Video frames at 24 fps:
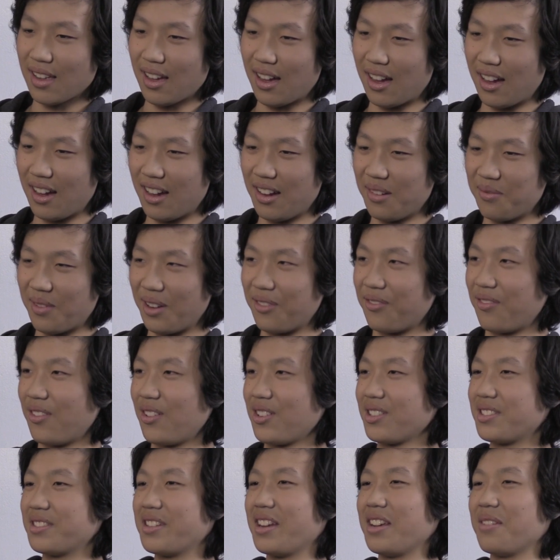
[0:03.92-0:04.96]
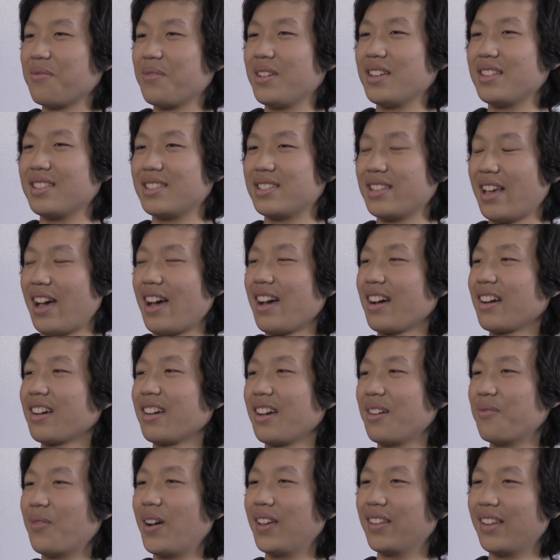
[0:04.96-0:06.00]
Uh, my first name is Zach
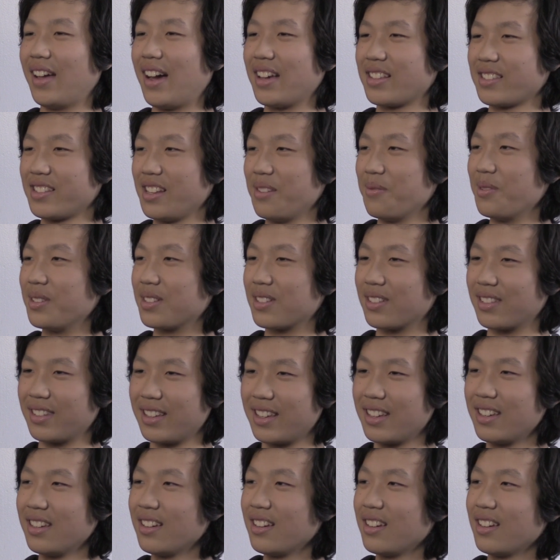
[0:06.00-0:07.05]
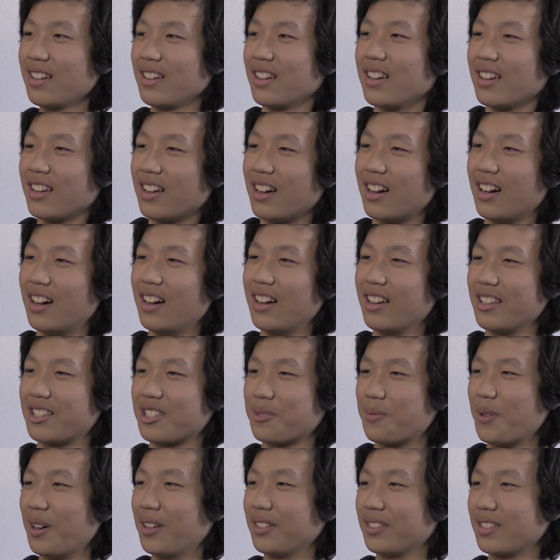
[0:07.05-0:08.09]
and my last name is Lee. Uh, it's
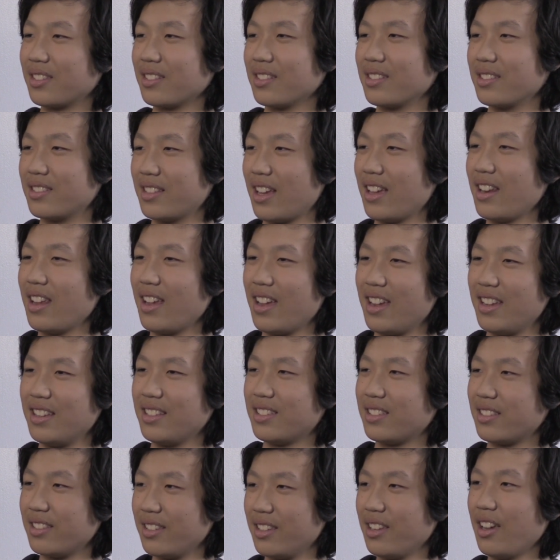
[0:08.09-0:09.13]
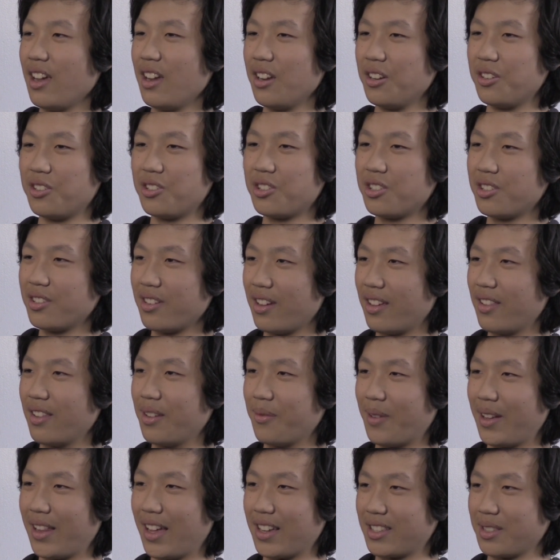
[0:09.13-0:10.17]
spelled Z A C H and
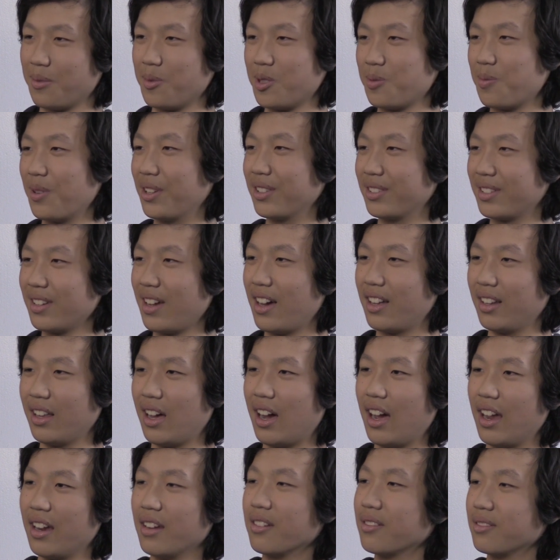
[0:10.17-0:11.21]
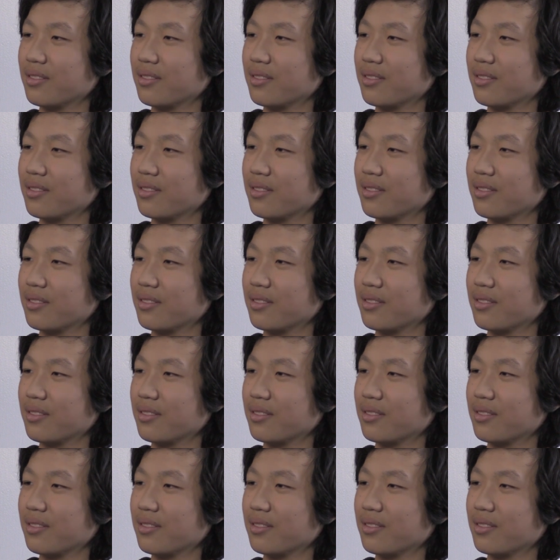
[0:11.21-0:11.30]
then my last name is spelled L I.